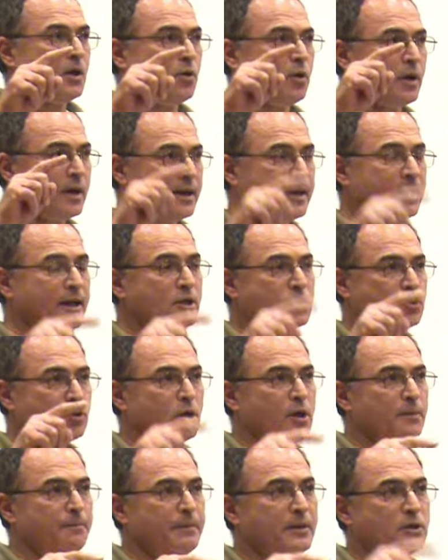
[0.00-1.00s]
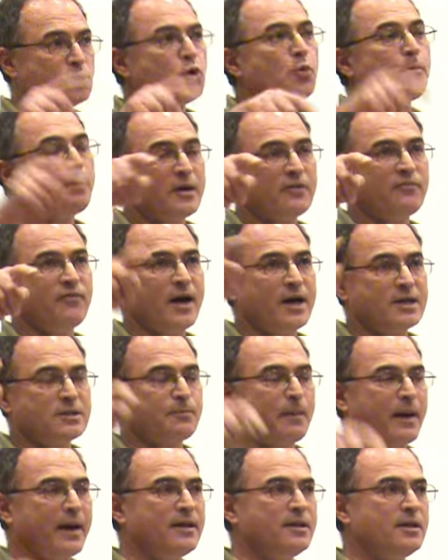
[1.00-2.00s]
when Greece will be
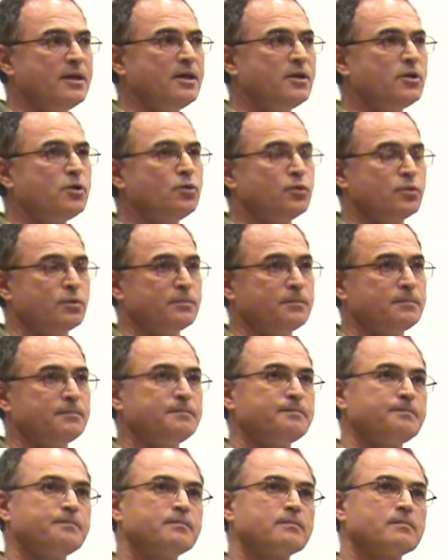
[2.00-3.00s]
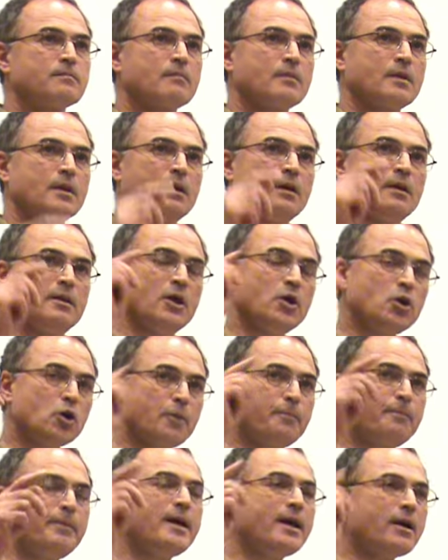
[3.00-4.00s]
supervised by the EU, the
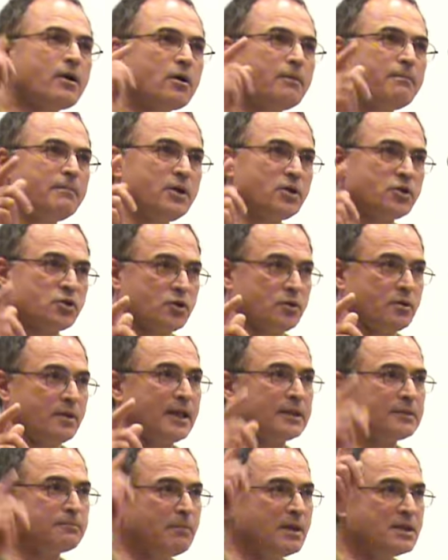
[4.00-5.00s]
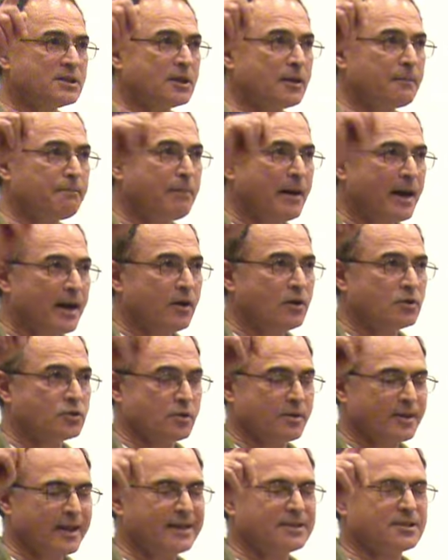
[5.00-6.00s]
European Commission, that's Mr.
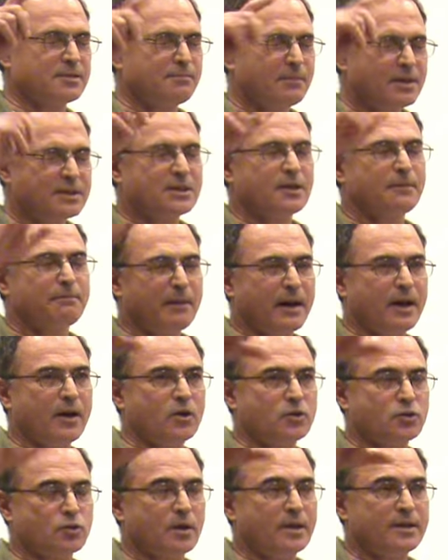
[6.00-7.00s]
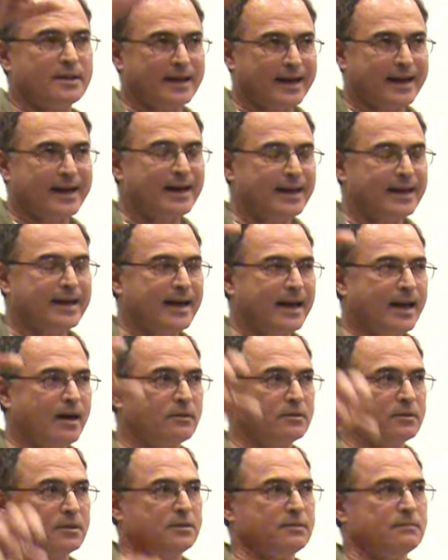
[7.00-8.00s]
Barroso and the clique
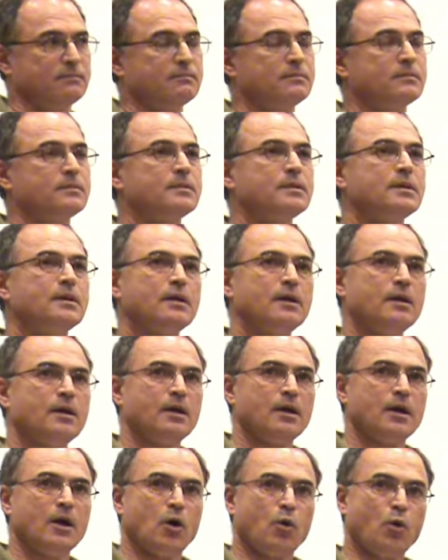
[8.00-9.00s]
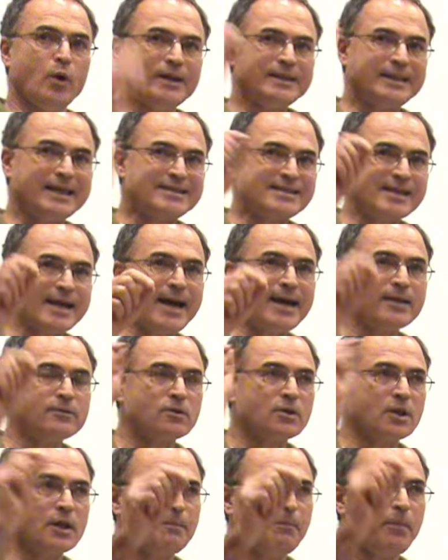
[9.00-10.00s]
around him, will decide
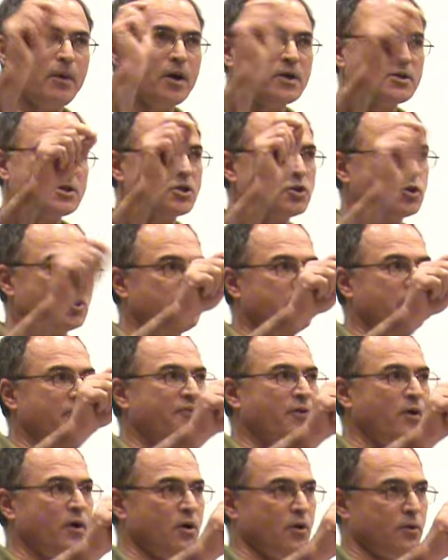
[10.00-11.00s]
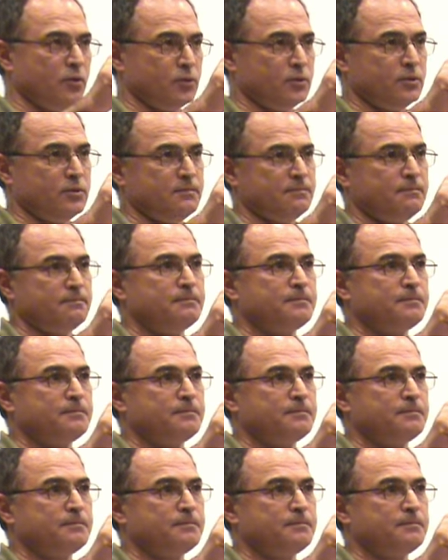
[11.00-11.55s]
on the policies to be followed